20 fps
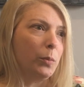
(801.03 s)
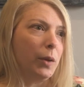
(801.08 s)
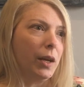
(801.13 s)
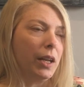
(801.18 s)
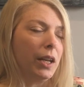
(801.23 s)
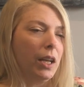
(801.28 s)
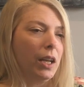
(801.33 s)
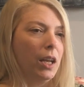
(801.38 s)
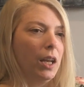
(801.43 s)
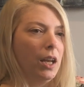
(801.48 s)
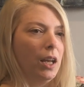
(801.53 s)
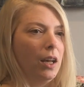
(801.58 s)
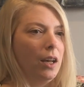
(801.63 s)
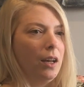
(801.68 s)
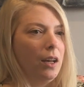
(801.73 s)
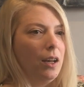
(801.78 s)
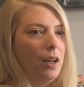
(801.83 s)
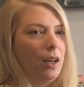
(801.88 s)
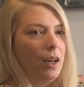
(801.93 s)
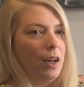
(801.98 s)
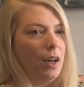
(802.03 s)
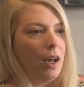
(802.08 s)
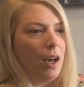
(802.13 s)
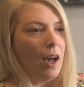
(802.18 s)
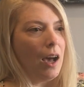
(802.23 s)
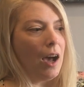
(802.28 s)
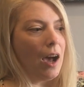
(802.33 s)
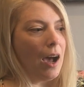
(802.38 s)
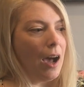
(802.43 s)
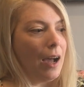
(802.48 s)
but
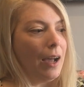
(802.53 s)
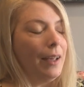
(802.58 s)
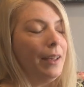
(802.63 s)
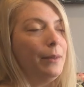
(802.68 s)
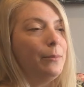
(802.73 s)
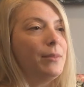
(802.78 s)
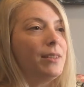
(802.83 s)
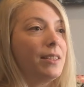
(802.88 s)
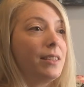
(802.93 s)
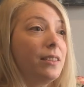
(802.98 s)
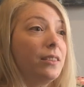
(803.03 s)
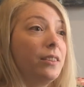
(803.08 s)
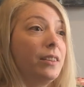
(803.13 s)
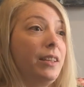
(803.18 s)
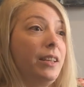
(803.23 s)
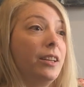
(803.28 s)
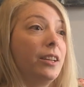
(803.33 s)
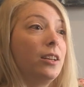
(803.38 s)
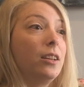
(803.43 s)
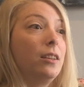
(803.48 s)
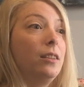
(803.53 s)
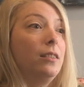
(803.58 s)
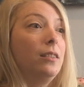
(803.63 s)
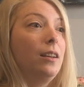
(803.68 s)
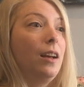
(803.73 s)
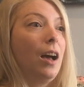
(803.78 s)
I am still here.